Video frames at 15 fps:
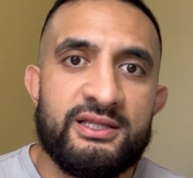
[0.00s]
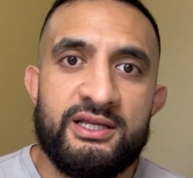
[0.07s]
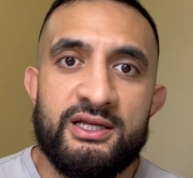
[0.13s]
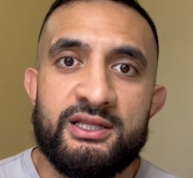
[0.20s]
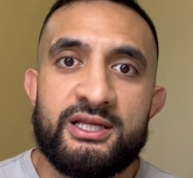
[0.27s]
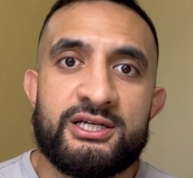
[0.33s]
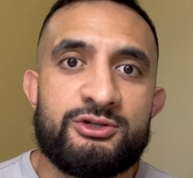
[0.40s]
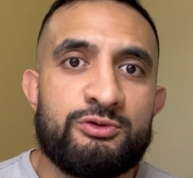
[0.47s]
The
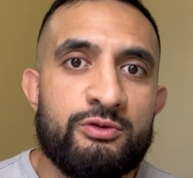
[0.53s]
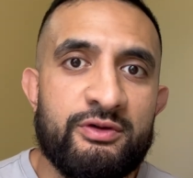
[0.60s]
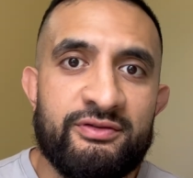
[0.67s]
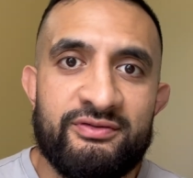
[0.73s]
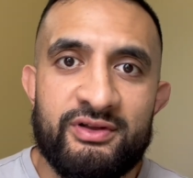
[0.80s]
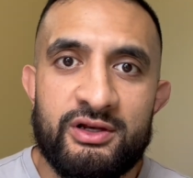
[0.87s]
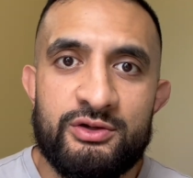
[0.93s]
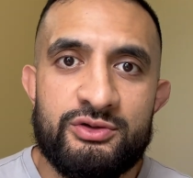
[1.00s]
Industrial
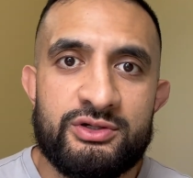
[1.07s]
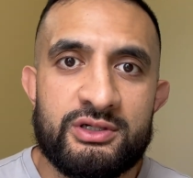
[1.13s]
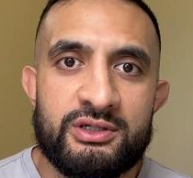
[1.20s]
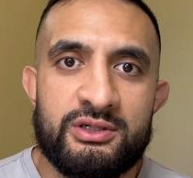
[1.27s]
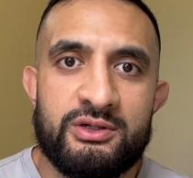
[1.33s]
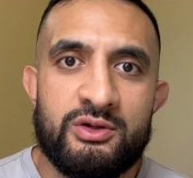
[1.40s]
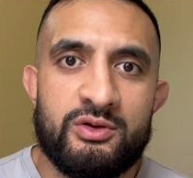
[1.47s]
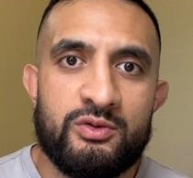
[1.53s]

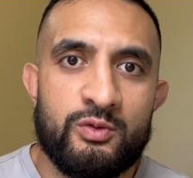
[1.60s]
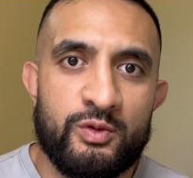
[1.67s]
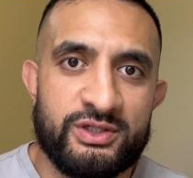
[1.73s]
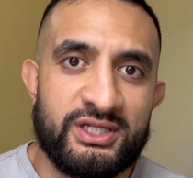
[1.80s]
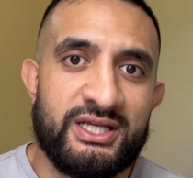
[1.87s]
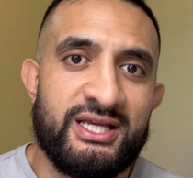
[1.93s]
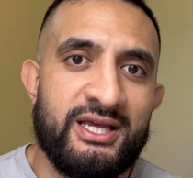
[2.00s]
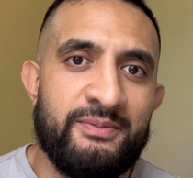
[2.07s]
Revolution was
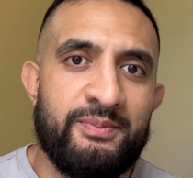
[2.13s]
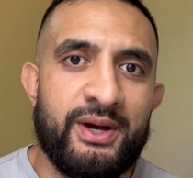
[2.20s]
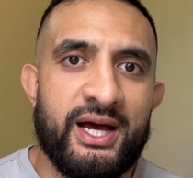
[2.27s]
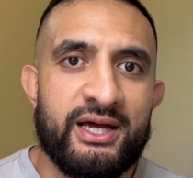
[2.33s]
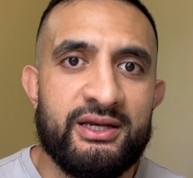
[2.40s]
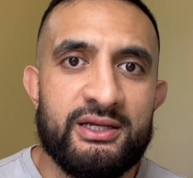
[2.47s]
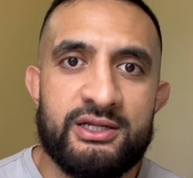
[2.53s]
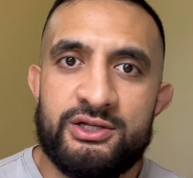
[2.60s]
a key
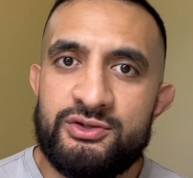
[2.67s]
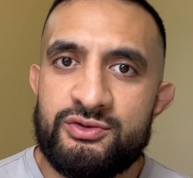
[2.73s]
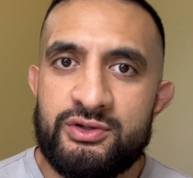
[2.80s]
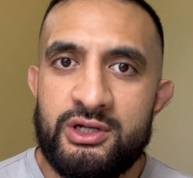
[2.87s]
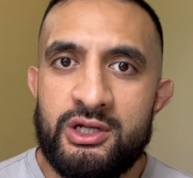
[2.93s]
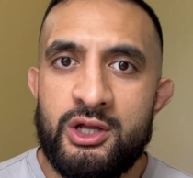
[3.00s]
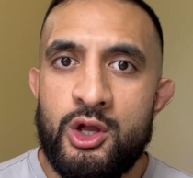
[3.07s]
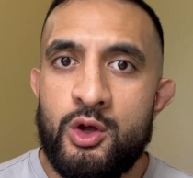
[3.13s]
part in
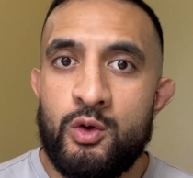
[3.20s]
history